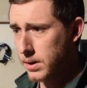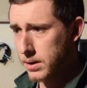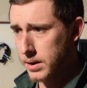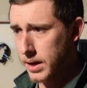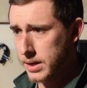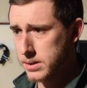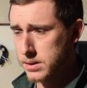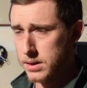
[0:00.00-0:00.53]

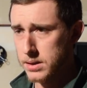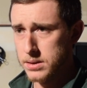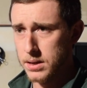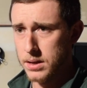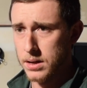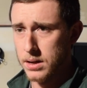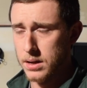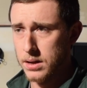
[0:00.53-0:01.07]
Next
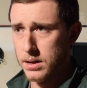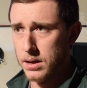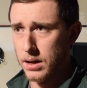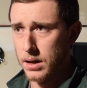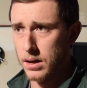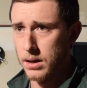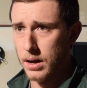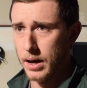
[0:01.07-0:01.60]
season,
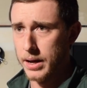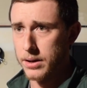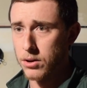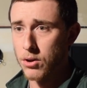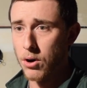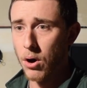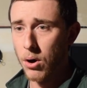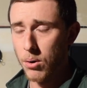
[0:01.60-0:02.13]
I
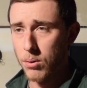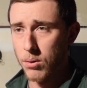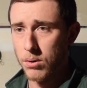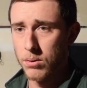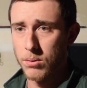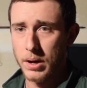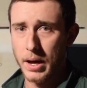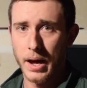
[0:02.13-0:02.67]
know
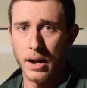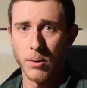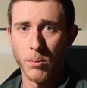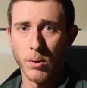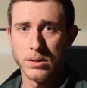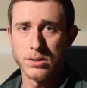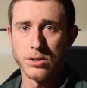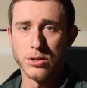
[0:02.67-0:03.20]
kind of
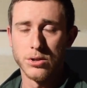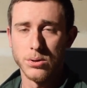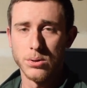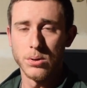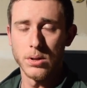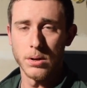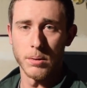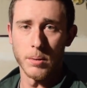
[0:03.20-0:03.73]
what to
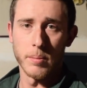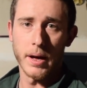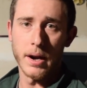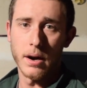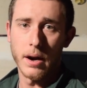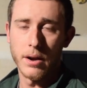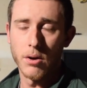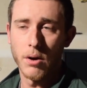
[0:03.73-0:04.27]
do a little bit
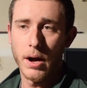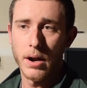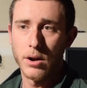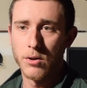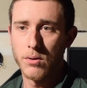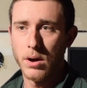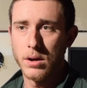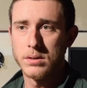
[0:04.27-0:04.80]
better. I know how to
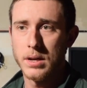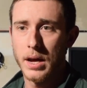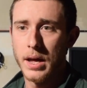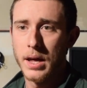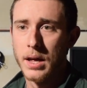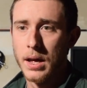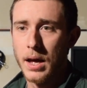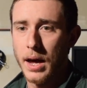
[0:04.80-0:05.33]
grunt. I
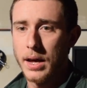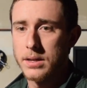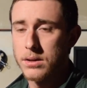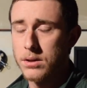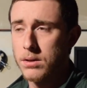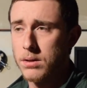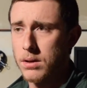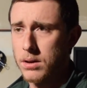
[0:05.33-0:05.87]

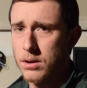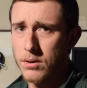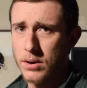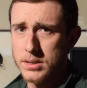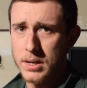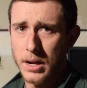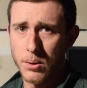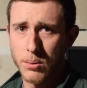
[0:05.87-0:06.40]

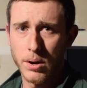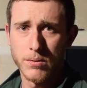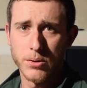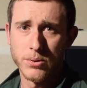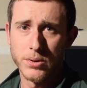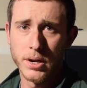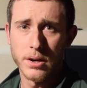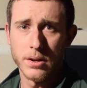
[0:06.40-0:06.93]
grunted at quite a
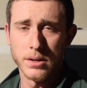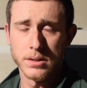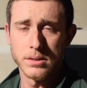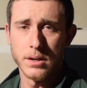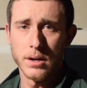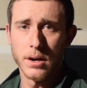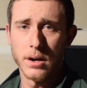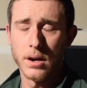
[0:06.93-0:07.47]
few deer this
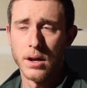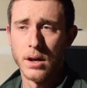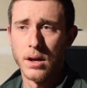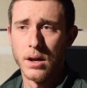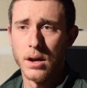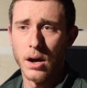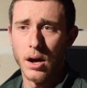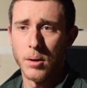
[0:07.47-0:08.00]
year,
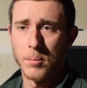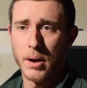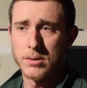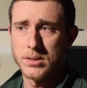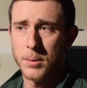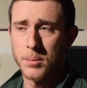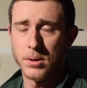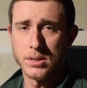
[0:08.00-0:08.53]
and I
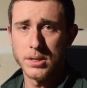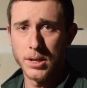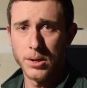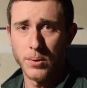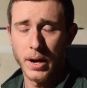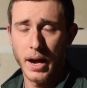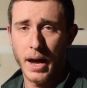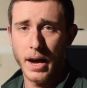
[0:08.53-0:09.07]
was able to see the
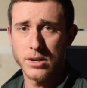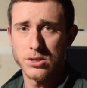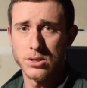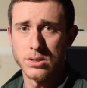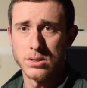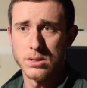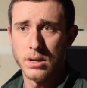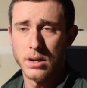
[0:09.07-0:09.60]

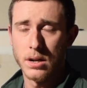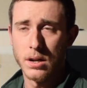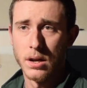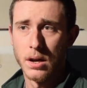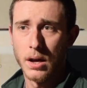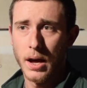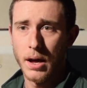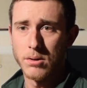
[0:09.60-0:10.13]
reactions, and
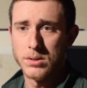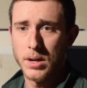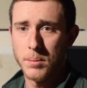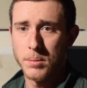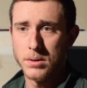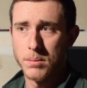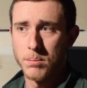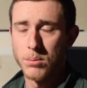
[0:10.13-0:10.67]
I was
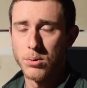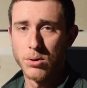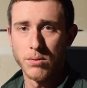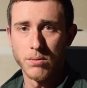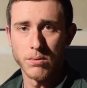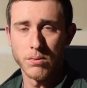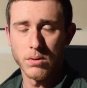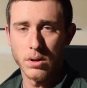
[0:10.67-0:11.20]
able to
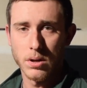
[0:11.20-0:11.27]
move